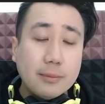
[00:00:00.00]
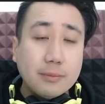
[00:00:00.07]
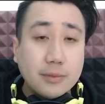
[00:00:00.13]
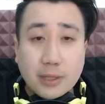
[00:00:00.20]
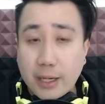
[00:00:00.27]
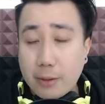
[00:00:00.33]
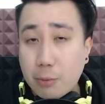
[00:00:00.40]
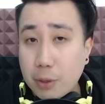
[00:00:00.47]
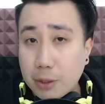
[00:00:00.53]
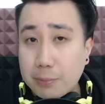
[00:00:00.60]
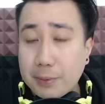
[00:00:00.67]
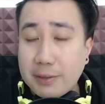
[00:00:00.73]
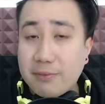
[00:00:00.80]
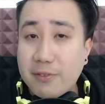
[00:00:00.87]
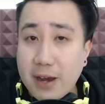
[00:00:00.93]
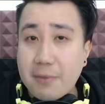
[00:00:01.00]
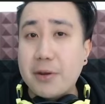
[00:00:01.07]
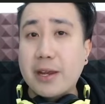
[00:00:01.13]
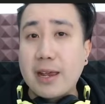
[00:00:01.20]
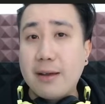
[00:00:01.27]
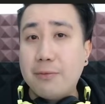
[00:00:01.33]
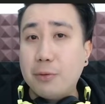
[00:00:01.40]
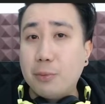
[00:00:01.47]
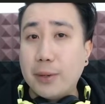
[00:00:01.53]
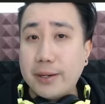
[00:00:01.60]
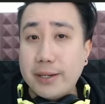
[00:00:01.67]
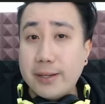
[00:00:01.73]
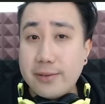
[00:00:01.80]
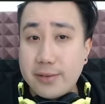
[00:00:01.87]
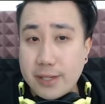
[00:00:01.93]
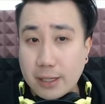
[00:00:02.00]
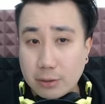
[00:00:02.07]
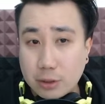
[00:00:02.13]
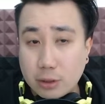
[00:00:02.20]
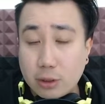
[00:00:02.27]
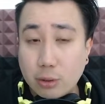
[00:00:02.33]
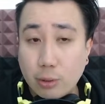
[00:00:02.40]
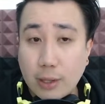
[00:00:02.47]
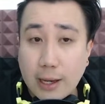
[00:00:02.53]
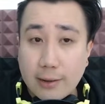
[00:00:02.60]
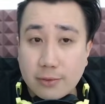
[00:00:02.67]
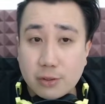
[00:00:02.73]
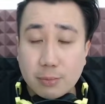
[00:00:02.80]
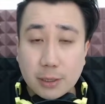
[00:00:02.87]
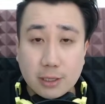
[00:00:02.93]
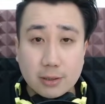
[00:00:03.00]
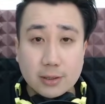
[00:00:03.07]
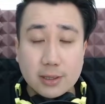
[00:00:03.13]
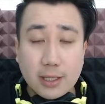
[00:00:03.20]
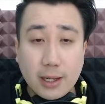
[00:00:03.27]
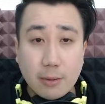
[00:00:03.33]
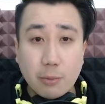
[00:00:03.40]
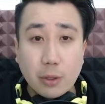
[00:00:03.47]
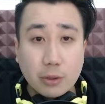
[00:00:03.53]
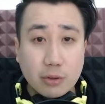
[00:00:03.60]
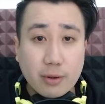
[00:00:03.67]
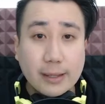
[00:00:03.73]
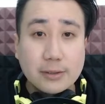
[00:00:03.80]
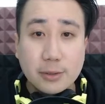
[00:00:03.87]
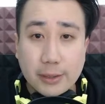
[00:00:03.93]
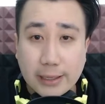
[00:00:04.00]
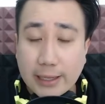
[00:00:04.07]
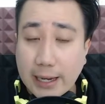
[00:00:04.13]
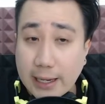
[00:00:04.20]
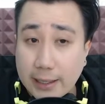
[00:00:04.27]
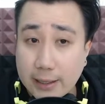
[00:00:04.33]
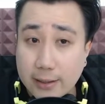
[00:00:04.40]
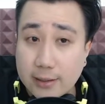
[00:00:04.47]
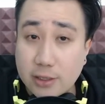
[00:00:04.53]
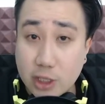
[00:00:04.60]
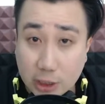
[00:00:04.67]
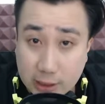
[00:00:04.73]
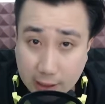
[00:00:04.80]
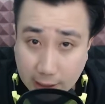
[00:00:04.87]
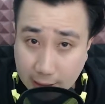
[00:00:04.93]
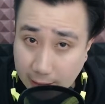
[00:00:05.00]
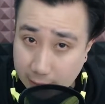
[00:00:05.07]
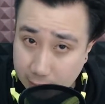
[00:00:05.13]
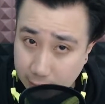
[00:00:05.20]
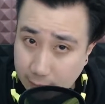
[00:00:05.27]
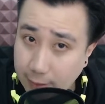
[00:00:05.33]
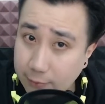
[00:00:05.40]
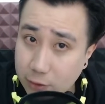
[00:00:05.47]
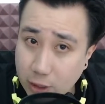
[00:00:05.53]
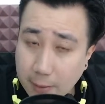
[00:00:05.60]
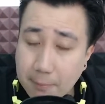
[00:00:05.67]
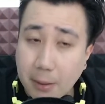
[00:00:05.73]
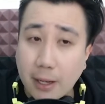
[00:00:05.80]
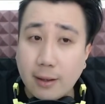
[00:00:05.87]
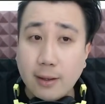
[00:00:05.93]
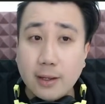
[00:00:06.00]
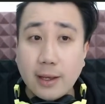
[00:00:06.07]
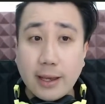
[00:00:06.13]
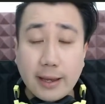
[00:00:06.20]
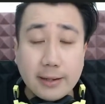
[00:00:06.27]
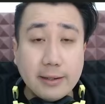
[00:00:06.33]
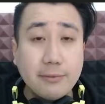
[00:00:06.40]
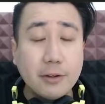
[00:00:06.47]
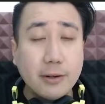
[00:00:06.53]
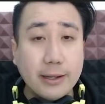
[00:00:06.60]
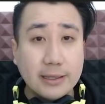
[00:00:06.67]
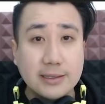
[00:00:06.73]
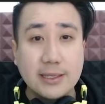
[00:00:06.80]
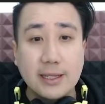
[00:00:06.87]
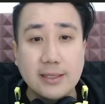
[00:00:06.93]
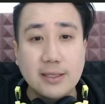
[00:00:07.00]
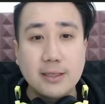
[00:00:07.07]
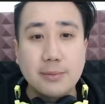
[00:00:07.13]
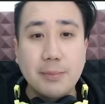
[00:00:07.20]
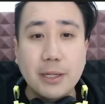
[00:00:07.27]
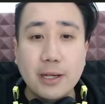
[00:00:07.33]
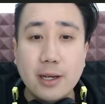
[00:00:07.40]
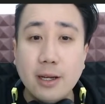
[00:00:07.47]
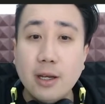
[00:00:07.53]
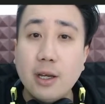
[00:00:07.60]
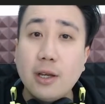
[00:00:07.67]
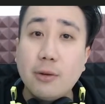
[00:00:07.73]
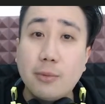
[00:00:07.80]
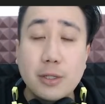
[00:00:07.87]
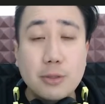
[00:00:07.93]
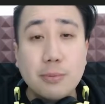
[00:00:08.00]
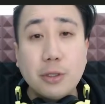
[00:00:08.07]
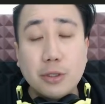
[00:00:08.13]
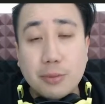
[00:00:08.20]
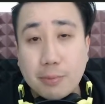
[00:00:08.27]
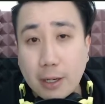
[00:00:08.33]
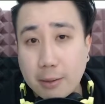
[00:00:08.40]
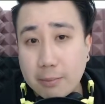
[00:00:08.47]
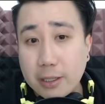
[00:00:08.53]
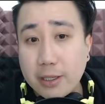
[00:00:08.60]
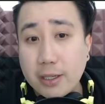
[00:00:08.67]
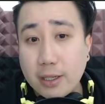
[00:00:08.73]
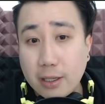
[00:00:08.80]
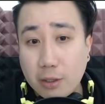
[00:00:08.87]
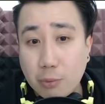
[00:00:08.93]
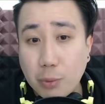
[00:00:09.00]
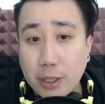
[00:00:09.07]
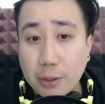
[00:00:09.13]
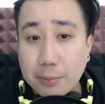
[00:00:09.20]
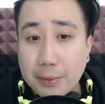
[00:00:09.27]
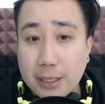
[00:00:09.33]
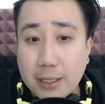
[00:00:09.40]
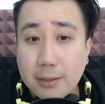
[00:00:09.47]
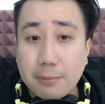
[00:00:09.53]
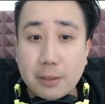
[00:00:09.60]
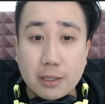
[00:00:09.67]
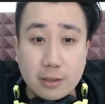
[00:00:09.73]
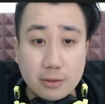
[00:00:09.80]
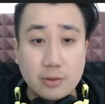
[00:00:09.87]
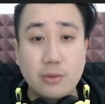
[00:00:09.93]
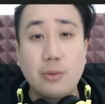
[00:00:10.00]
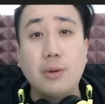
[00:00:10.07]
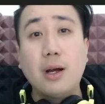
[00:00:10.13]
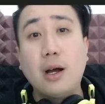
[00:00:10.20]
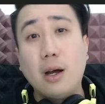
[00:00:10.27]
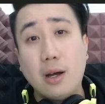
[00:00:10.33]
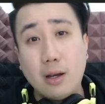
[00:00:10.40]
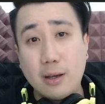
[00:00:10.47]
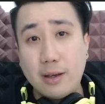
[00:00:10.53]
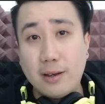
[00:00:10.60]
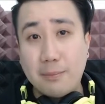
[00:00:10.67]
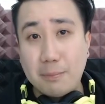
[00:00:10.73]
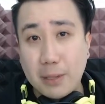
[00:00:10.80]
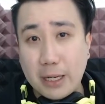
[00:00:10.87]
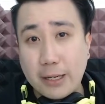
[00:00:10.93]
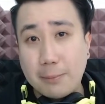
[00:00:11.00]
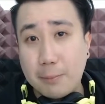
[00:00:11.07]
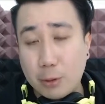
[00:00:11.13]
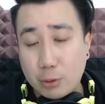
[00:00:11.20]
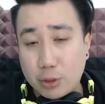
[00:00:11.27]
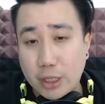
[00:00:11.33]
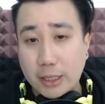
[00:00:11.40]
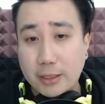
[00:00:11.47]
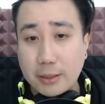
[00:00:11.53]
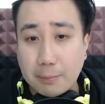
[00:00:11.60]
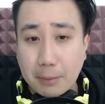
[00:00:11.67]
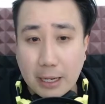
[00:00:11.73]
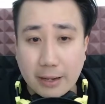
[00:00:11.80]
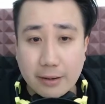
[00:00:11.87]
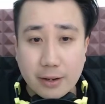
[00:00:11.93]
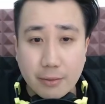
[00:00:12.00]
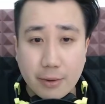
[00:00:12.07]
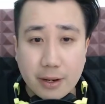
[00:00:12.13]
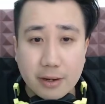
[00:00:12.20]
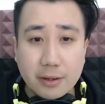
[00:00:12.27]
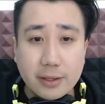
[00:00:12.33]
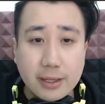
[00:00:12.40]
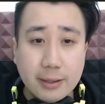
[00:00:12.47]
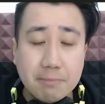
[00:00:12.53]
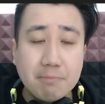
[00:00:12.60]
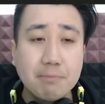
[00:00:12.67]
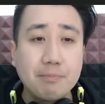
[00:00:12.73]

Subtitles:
they will be very careful when they're down to 2 lives because they will try to negate it just in case you have Champa. And if your hand size is bigger, which most probably it will be because you are playing Boujack the Plunderer. Yep.